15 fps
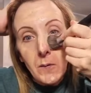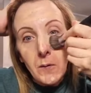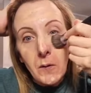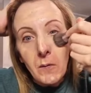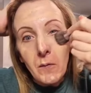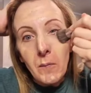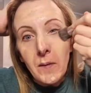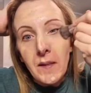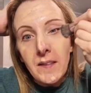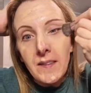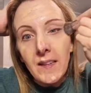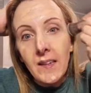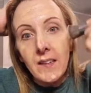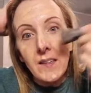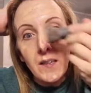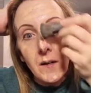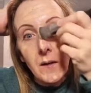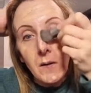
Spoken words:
So from the inside of your